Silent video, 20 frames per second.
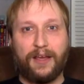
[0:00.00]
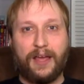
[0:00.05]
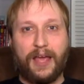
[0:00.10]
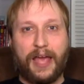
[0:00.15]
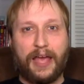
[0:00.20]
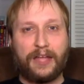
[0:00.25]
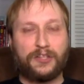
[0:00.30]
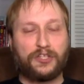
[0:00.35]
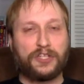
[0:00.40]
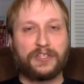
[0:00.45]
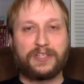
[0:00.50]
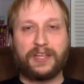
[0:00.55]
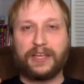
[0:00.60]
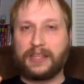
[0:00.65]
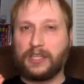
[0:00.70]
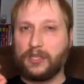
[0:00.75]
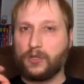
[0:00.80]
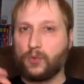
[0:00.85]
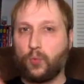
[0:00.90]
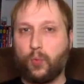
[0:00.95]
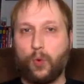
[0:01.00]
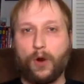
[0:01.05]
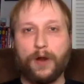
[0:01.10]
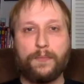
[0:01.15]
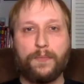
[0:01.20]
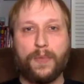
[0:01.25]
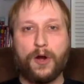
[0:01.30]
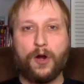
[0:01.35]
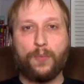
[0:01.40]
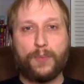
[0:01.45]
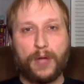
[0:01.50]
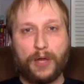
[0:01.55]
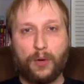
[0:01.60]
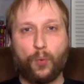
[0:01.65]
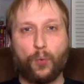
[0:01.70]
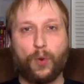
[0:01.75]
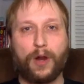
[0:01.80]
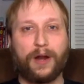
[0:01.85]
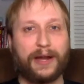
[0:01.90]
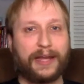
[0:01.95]
It's just like this one moment
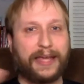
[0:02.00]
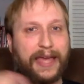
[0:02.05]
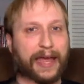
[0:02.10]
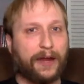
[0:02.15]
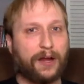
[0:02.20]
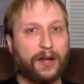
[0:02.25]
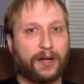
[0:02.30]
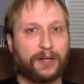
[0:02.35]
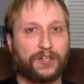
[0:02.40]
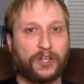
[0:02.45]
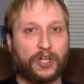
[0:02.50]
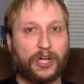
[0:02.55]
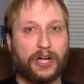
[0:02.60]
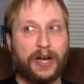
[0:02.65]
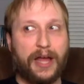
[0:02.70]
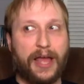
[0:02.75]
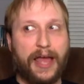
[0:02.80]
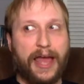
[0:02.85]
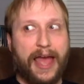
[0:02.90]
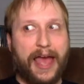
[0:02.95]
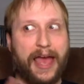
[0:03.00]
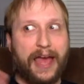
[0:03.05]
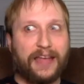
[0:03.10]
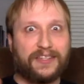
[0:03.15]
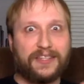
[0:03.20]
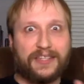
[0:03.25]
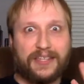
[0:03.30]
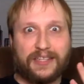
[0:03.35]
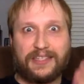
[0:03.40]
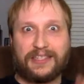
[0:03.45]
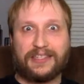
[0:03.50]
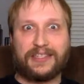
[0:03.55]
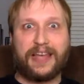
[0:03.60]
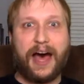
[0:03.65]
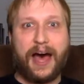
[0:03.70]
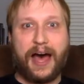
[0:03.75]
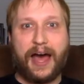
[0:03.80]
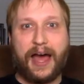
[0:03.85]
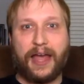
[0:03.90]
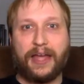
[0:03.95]
where a character has an
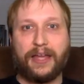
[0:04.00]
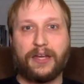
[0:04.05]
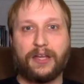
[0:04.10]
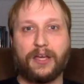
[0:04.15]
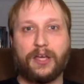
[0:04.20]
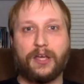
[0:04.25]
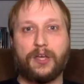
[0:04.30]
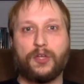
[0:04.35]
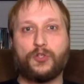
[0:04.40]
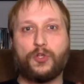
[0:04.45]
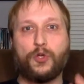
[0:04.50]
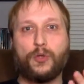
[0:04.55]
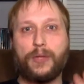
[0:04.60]
aside to